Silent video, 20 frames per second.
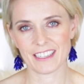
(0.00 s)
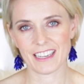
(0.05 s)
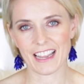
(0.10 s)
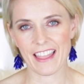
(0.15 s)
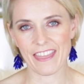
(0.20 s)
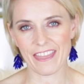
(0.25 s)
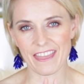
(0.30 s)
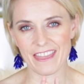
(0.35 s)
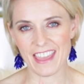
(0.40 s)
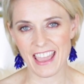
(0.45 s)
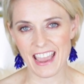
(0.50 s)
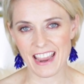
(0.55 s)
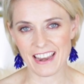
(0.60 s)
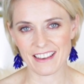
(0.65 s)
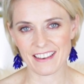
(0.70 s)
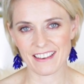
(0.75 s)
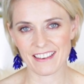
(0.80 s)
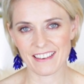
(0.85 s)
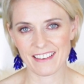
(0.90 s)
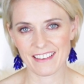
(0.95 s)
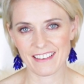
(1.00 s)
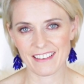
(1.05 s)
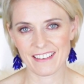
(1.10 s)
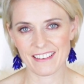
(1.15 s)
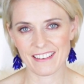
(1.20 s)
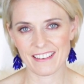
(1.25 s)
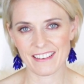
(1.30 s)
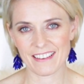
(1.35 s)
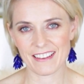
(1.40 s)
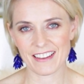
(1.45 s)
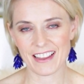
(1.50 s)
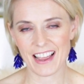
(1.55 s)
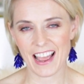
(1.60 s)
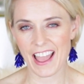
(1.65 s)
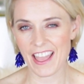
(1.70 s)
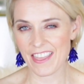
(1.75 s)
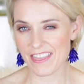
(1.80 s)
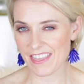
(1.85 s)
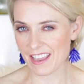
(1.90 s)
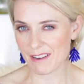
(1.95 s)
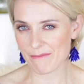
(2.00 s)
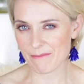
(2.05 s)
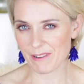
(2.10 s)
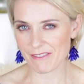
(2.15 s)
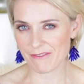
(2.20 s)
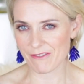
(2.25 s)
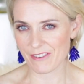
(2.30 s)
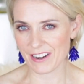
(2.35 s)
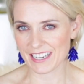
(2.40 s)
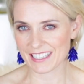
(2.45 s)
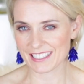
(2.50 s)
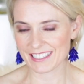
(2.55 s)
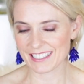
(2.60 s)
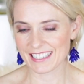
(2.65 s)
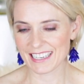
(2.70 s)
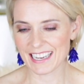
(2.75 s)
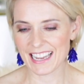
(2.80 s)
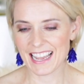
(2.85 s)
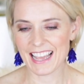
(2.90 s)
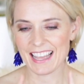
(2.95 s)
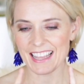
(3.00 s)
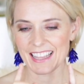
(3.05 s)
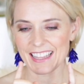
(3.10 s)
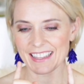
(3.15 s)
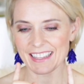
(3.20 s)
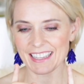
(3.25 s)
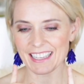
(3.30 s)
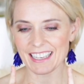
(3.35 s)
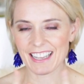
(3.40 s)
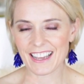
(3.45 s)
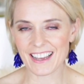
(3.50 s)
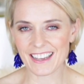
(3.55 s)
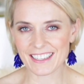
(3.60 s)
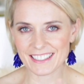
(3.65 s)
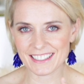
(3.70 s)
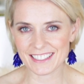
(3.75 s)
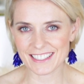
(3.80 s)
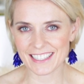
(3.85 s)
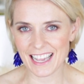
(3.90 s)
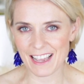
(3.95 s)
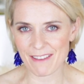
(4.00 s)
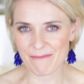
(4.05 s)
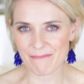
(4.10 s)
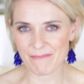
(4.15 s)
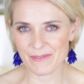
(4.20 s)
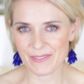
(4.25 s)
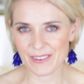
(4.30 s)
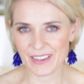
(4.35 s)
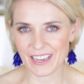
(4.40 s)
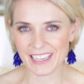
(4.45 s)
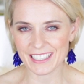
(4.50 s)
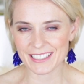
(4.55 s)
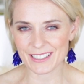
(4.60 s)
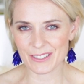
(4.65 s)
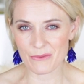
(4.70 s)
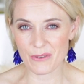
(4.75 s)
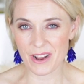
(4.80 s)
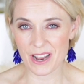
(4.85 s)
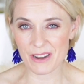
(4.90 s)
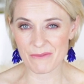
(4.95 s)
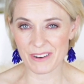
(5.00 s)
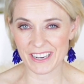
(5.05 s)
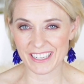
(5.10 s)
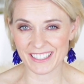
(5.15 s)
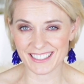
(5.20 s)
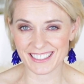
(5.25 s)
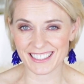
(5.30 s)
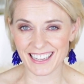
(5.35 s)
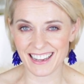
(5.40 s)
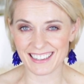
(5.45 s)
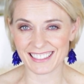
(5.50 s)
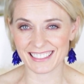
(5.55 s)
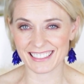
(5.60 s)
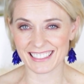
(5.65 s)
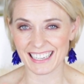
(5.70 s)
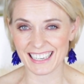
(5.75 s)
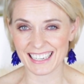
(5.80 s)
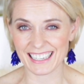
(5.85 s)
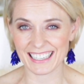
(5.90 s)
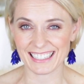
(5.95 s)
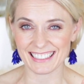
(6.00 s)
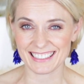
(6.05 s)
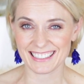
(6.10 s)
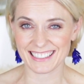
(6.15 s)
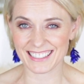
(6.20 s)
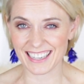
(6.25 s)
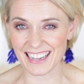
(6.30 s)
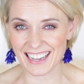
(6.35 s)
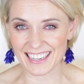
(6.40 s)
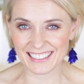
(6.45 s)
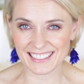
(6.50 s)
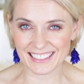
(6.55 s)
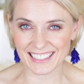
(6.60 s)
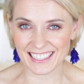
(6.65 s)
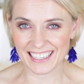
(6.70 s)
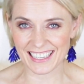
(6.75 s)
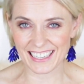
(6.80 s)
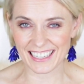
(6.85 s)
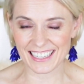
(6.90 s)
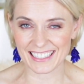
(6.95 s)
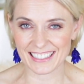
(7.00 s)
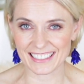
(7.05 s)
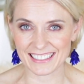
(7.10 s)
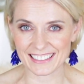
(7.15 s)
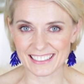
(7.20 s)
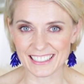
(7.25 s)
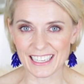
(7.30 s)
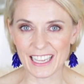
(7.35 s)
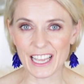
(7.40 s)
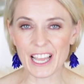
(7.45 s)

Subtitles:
And then, my friend, the last step is the one where you start getting excited.